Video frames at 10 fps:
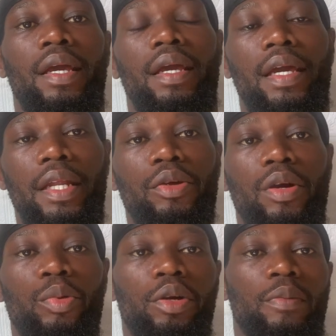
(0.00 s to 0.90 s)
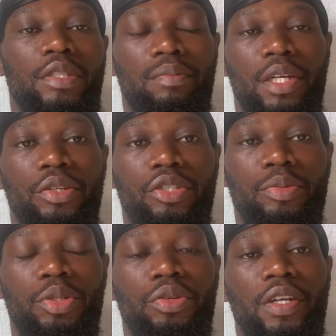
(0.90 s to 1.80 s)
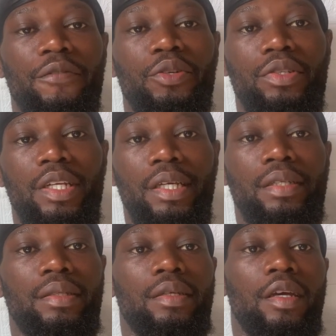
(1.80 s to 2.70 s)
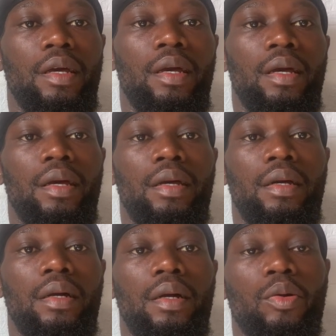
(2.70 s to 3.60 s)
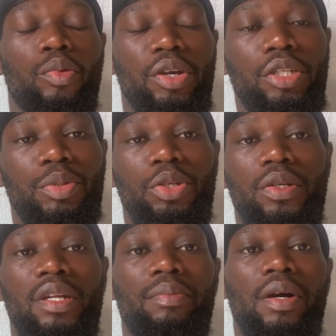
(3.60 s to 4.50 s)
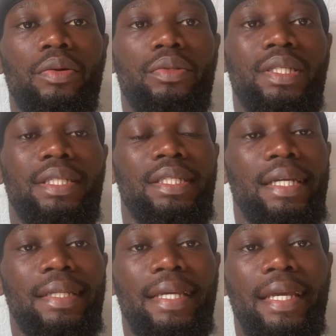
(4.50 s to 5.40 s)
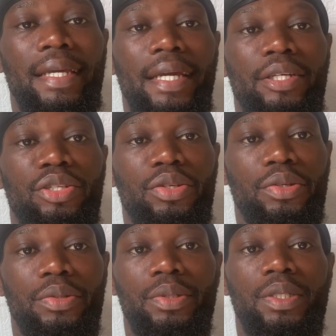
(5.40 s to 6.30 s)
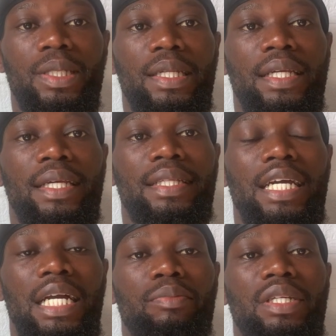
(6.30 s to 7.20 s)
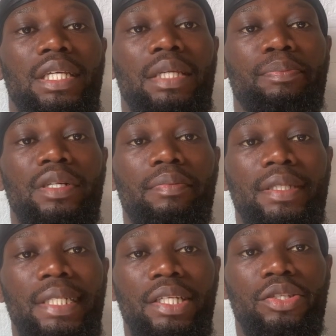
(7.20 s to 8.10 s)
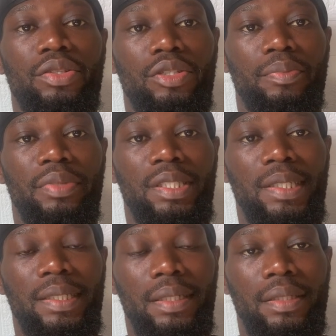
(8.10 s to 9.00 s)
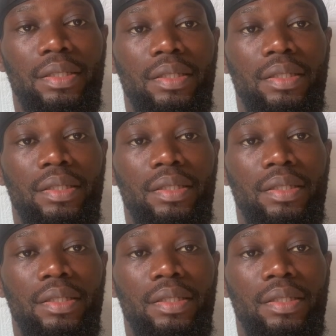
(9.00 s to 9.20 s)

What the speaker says: Hello and welcome to my YouTube tutorial for today. We're going to be talking about 10 AI tools that can be implemented into your businesses